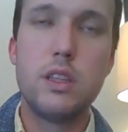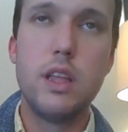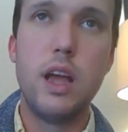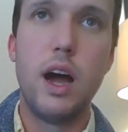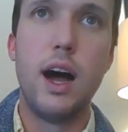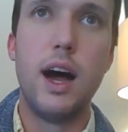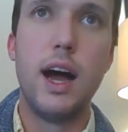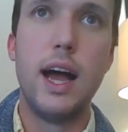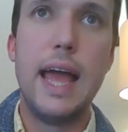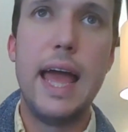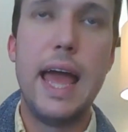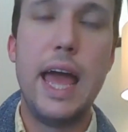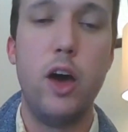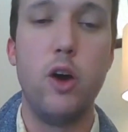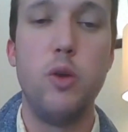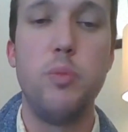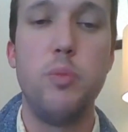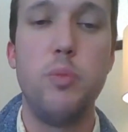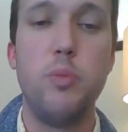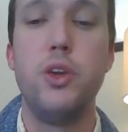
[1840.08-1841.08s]

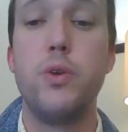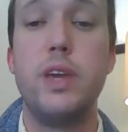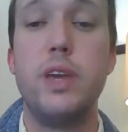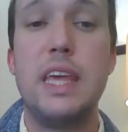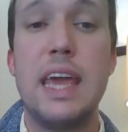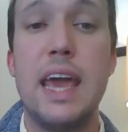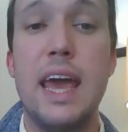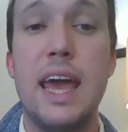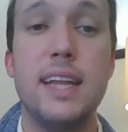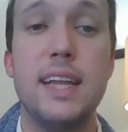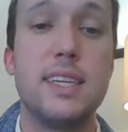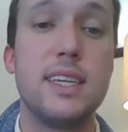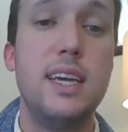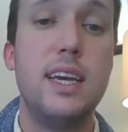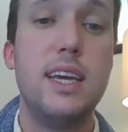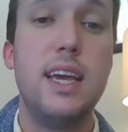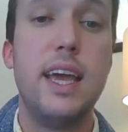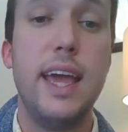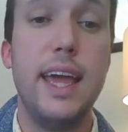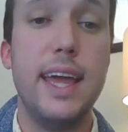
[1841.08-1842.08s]
help you get
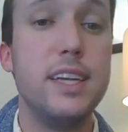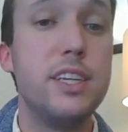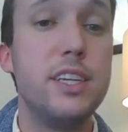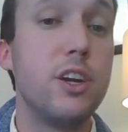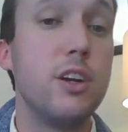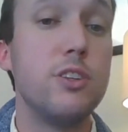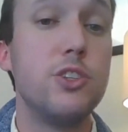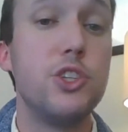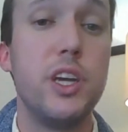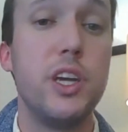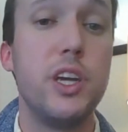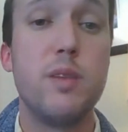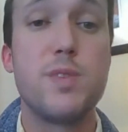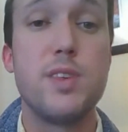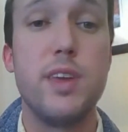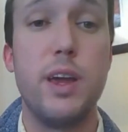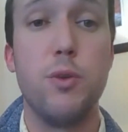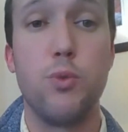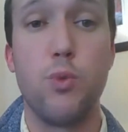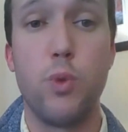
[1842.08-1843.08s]

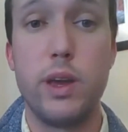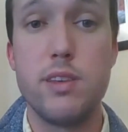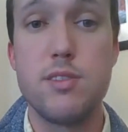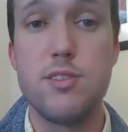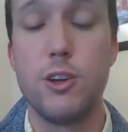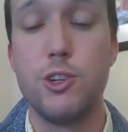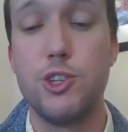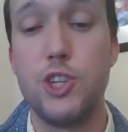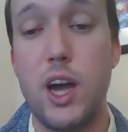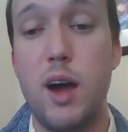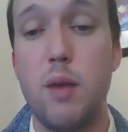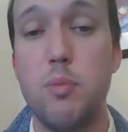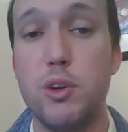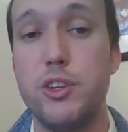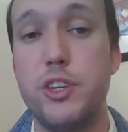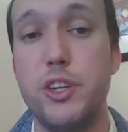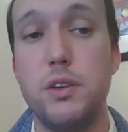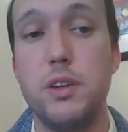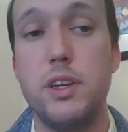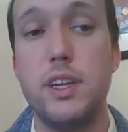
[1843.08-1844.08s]
internships and research
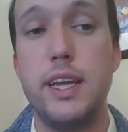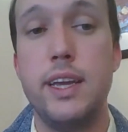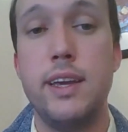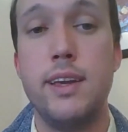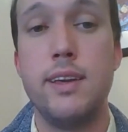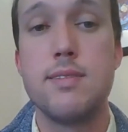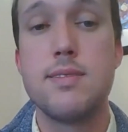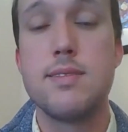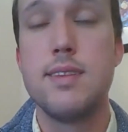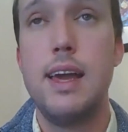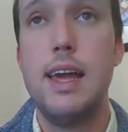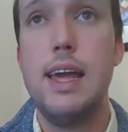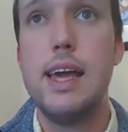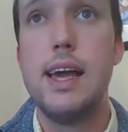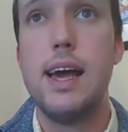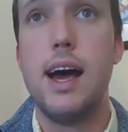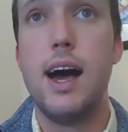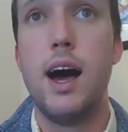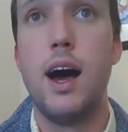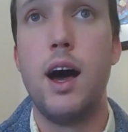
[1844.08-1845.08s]
opportunities,
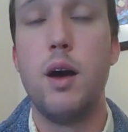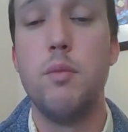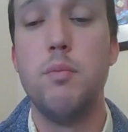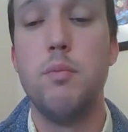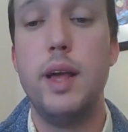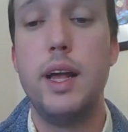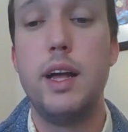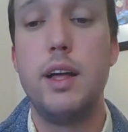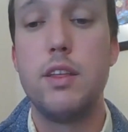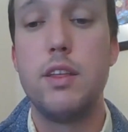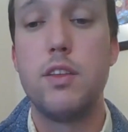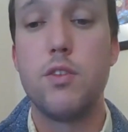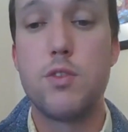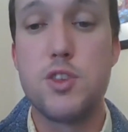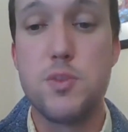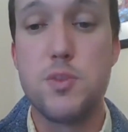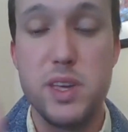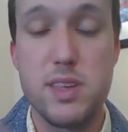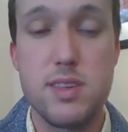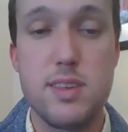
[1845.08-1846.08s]

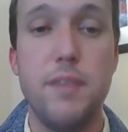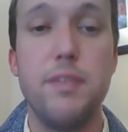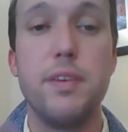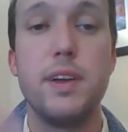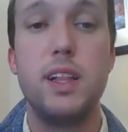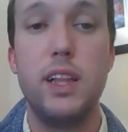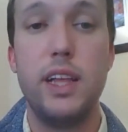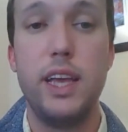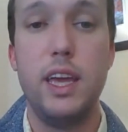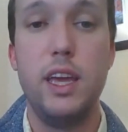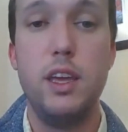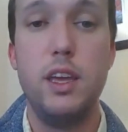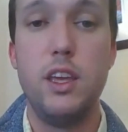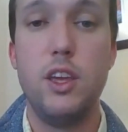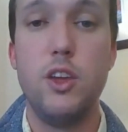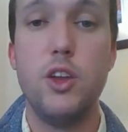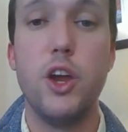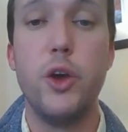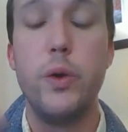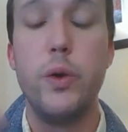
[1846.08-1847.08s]
specifically,
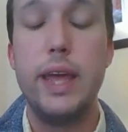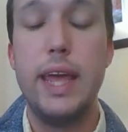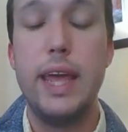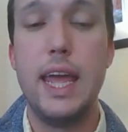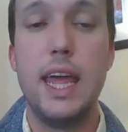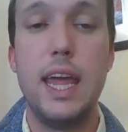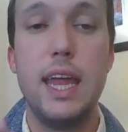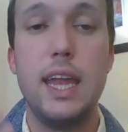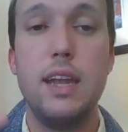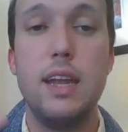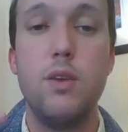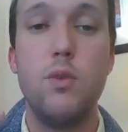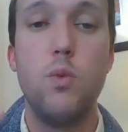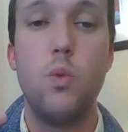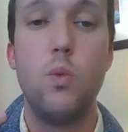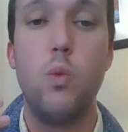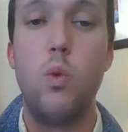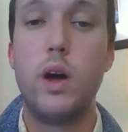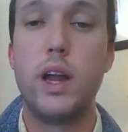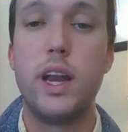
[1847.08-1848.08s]
in
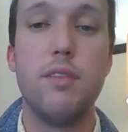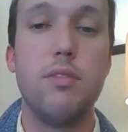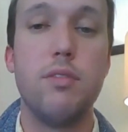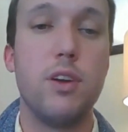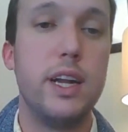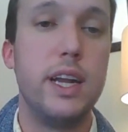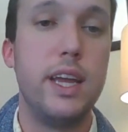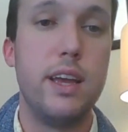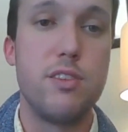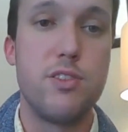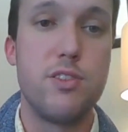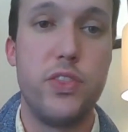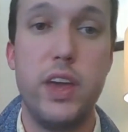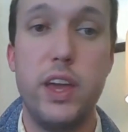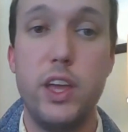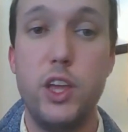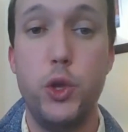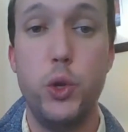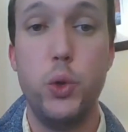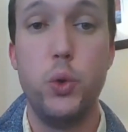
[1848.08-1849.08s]
whatever it is
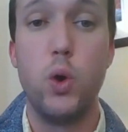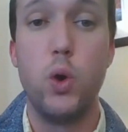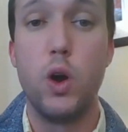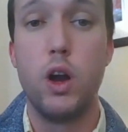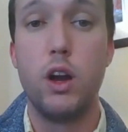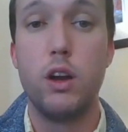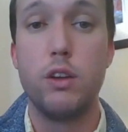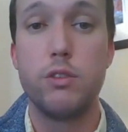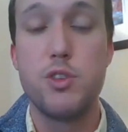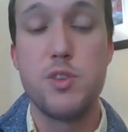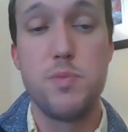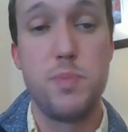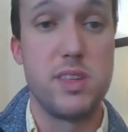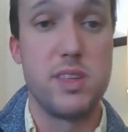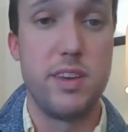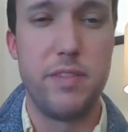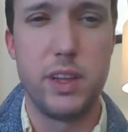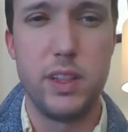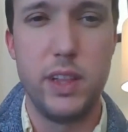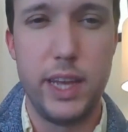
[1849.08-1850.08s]
that you are
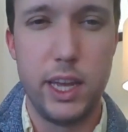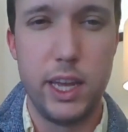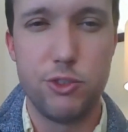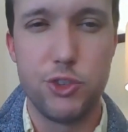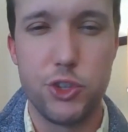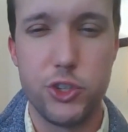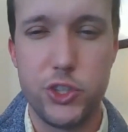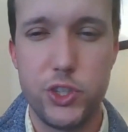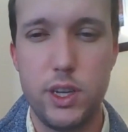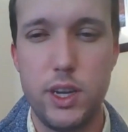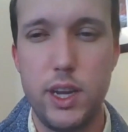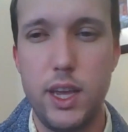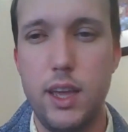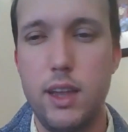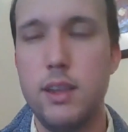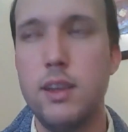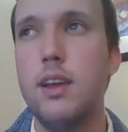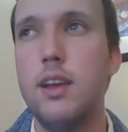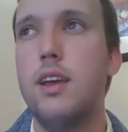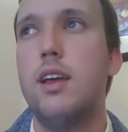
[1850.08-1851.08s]
specifically interested
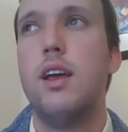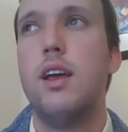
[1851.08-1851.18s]
in.